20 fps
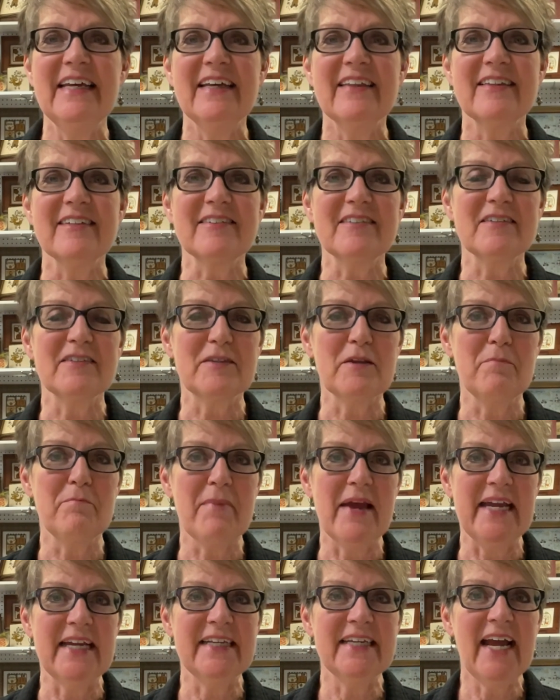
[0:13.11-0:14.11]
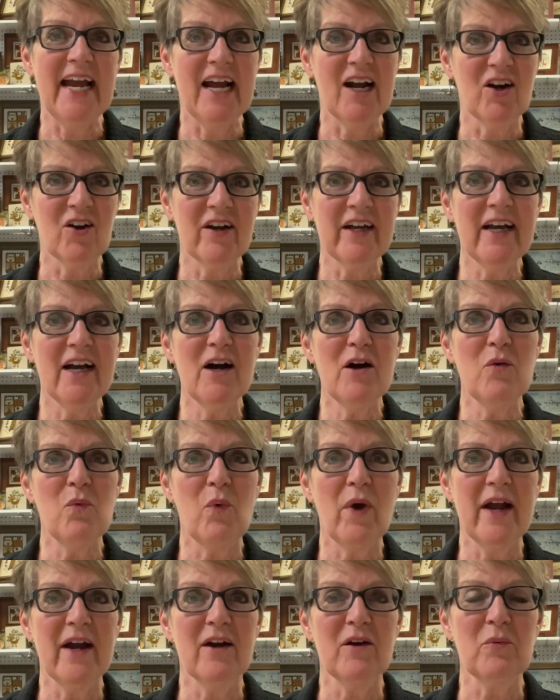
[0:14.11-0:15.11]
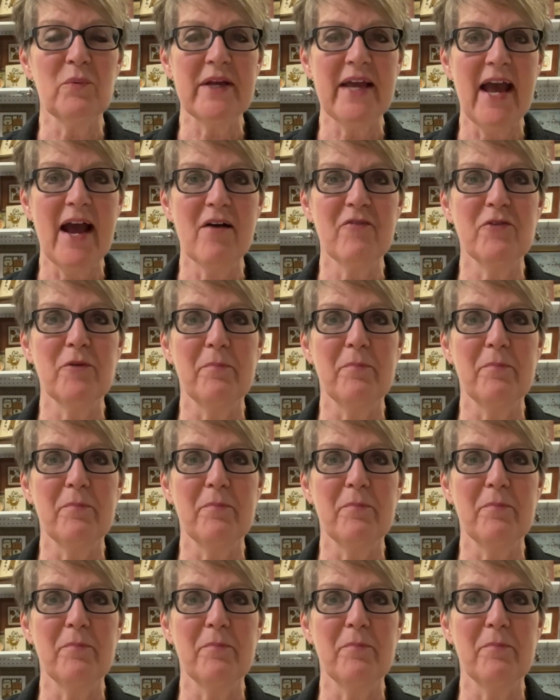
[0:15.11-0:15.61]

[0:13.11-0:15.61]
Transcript: This is the main area where we have